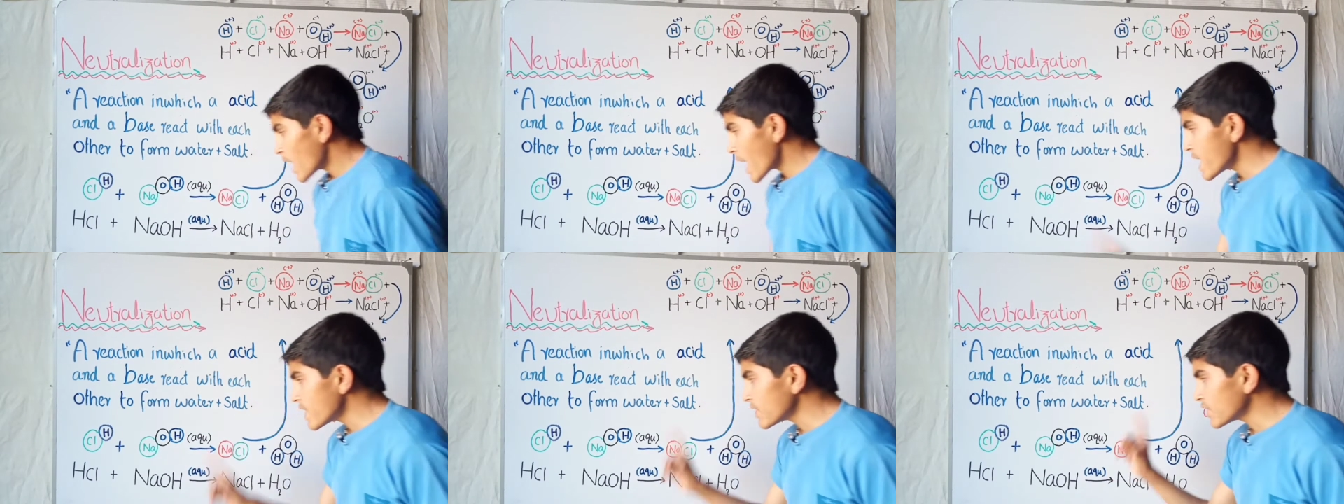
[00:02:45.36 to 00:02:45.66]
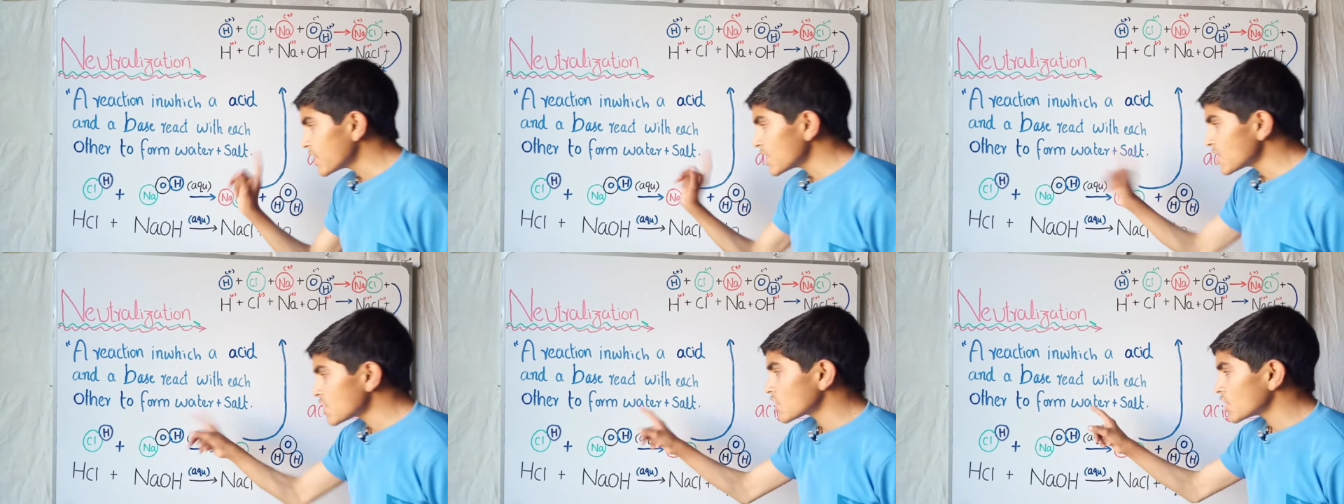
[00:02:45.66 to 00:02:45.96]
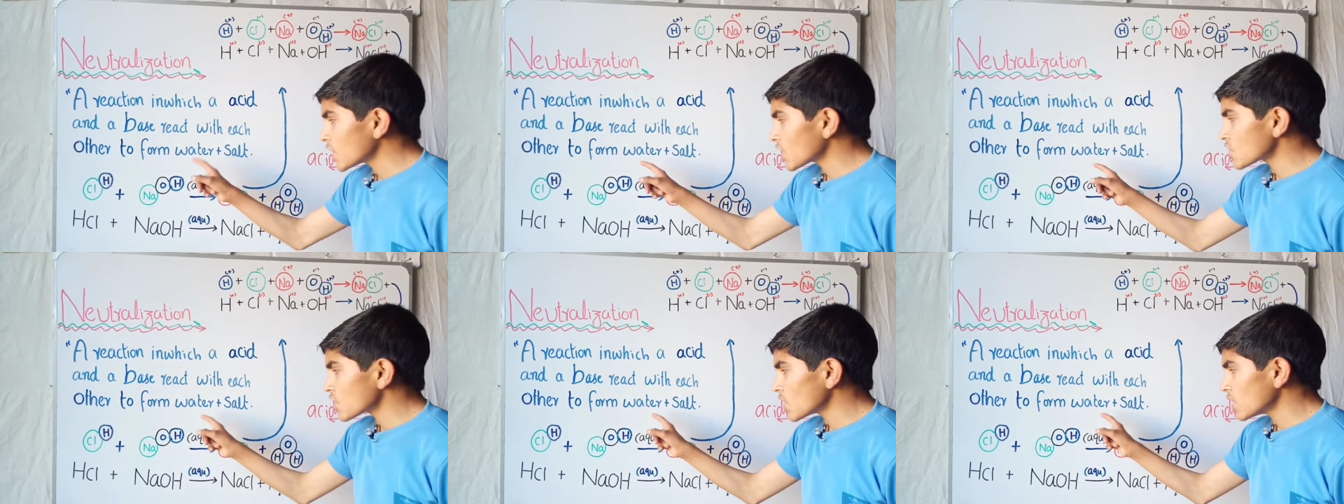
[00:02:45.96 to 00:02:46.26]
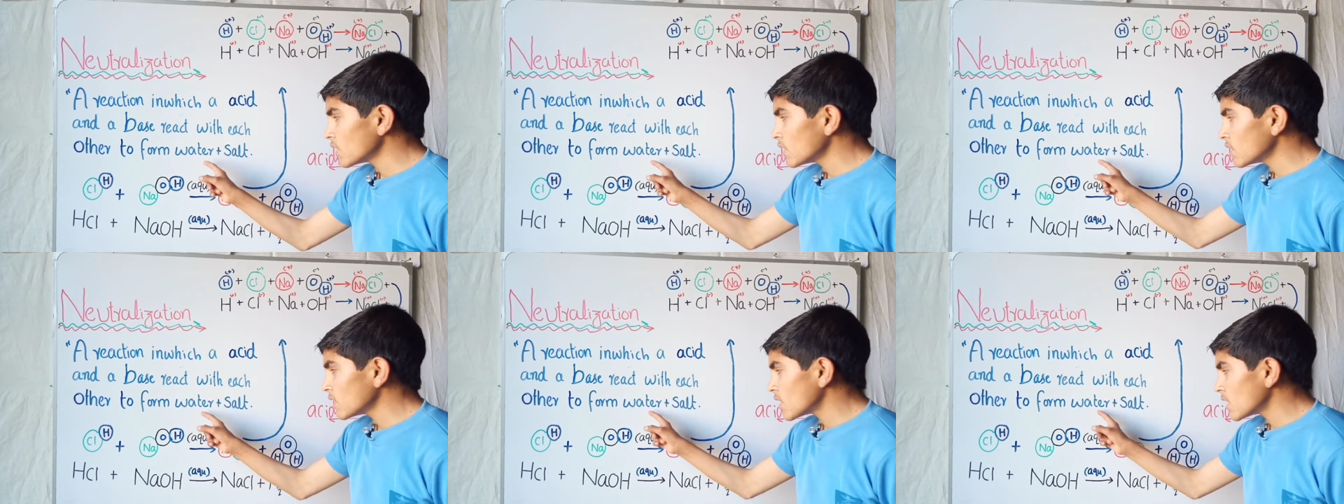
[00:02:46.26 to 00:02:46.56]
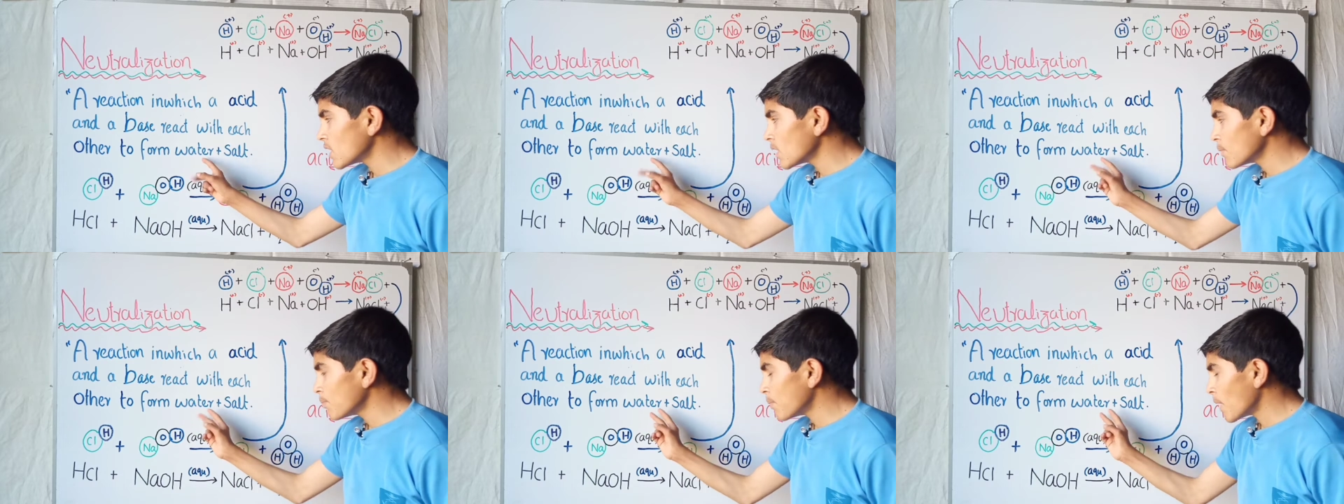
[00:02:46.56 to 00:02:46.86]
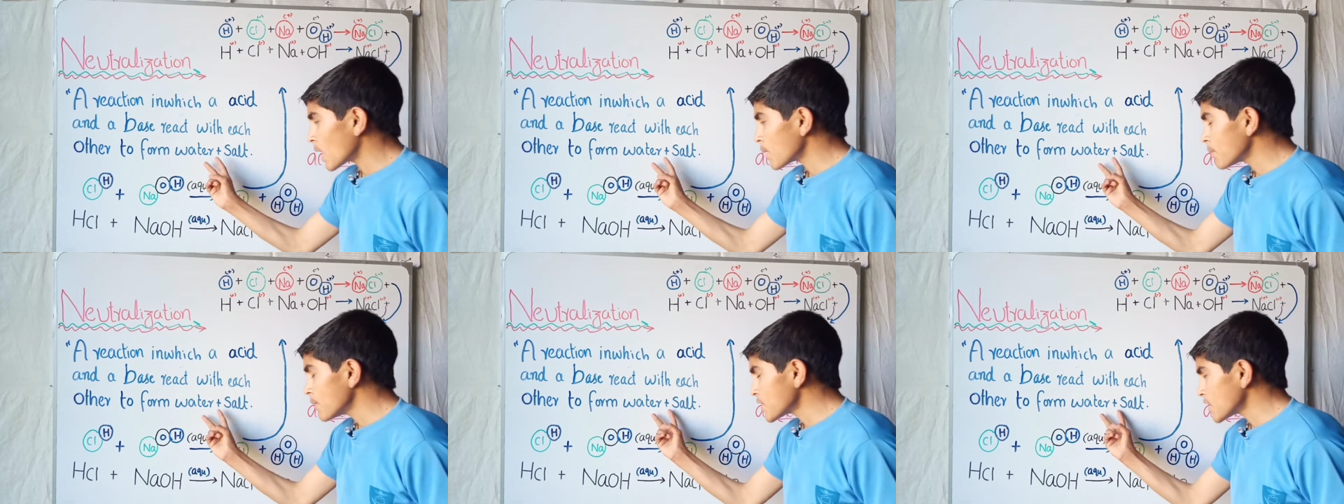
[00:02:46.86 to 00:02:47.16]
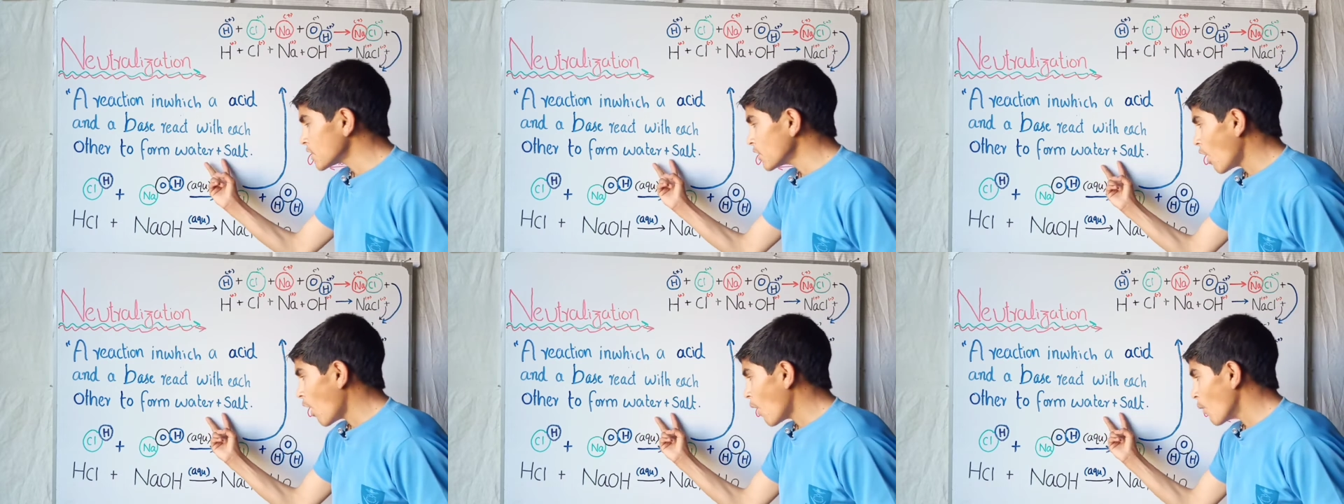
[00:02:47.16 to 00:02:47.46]
In this reaction, the
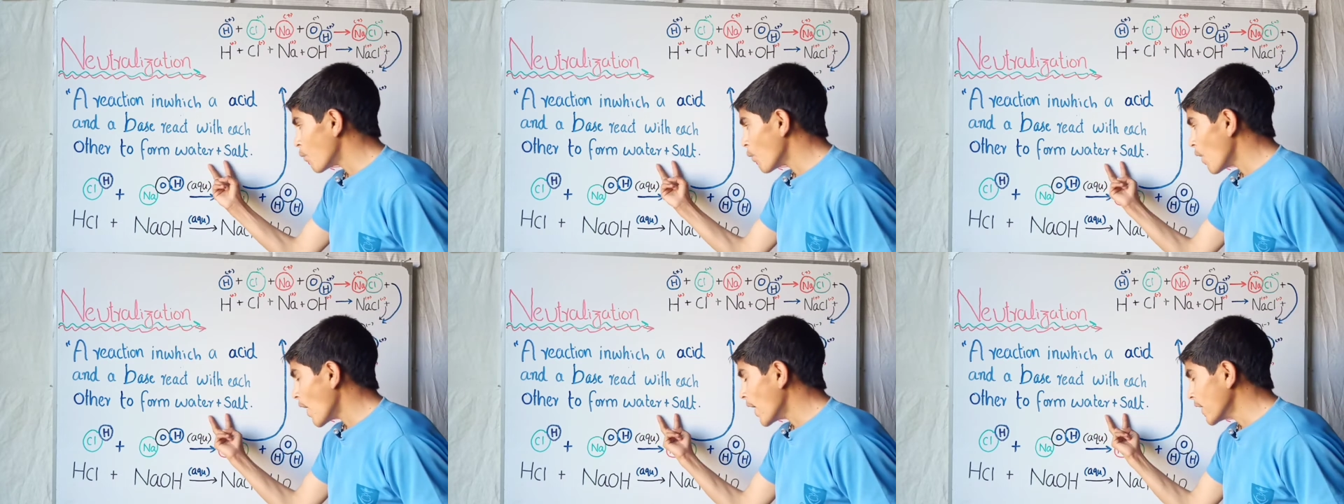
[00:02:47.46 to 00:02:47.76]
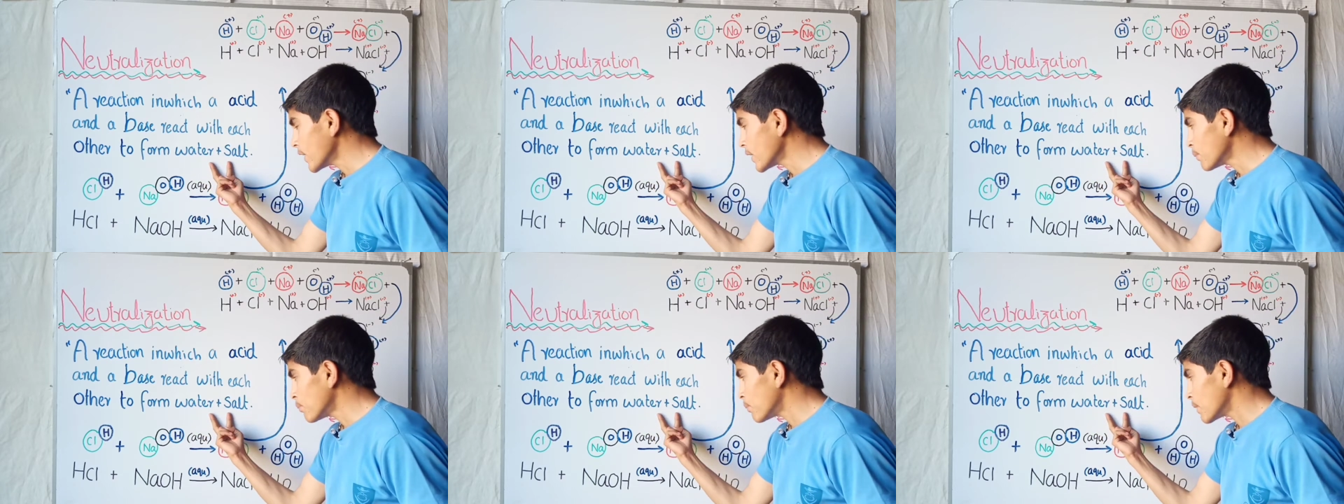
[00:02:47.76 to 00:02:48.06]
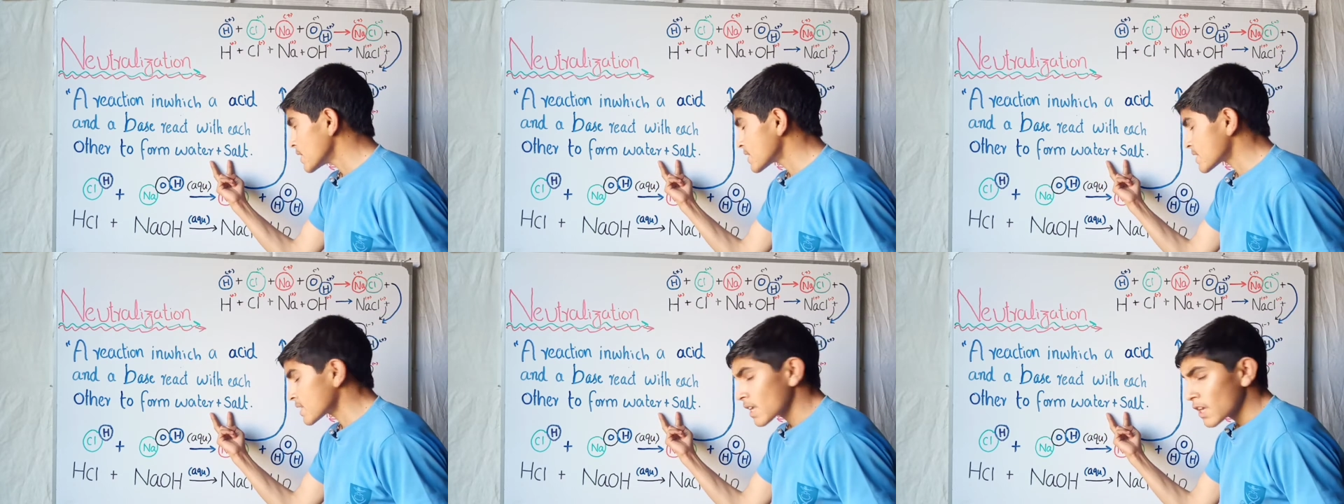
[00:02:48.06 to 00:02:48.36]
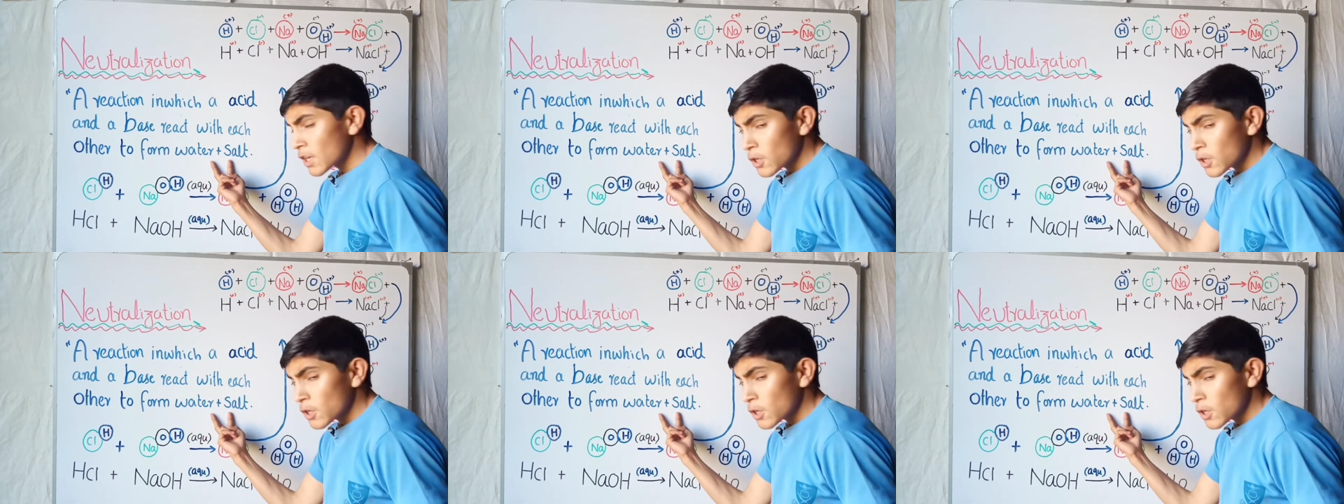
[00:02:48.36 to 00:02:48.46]
formation of water plus